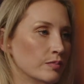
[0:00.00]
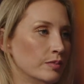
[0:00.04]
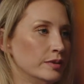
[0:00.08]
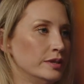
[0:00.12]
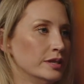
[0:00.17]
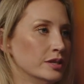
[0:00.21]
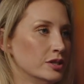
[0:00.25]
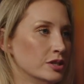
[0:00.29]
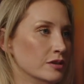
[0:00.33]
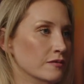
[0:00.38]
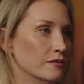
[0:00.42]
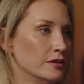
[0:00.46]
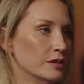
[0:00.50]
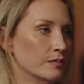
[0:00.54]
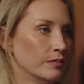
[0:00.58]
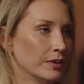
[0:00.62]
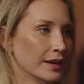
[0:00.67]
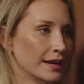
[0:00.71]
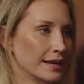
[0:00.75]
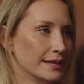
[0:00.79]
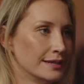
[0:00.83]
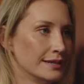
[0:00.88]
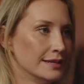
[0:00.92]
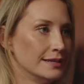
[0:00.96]
petitioned to
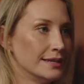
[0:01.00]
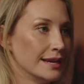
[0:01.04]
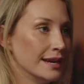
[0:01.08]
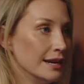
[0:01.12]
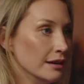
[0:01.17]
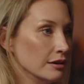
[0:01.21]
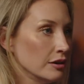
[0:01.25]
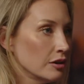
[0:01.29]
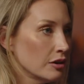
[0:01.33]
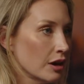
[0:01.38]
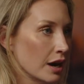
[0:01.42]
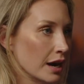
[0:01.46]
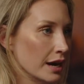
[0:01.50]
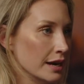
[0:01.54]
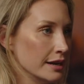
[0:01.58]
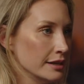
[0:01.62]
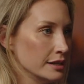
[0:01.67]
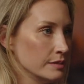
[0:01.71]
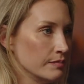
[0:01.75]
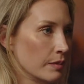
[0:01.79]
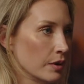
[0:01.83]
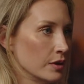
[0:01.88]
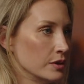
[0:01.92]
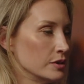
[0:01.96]
play Satine
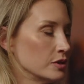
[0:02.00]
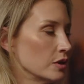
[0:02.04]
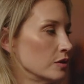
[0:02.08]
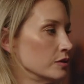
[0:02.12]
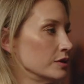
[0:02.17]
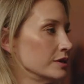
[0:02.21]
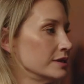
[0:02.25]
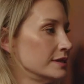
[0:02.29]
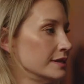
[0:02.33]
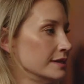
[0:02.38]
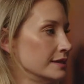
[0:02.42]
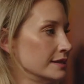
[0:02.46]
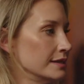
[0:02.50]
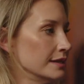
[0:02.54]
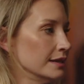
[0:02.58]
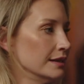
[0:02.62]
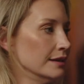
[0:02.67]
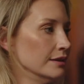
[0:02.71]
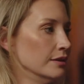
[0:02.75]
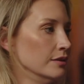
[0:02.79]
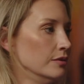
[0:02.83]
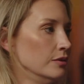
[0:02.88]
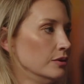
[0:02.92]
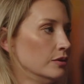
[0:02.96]
Kryze, Bo's older sister,
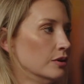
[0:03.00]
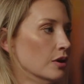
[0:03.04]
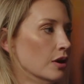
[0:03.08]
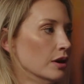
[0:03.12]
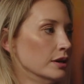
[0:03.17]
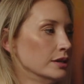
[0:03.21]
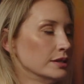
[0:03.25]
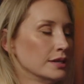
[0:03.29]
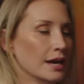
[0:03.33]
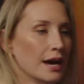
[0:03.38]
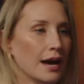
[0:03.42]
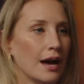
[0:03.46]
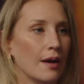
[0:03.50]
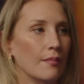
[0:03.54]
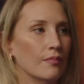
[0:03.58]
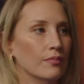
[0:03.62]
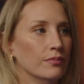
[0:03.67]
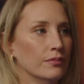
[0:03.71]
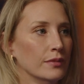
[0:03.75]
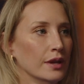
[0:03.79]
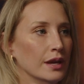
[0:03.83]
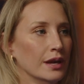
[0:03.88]
who got um,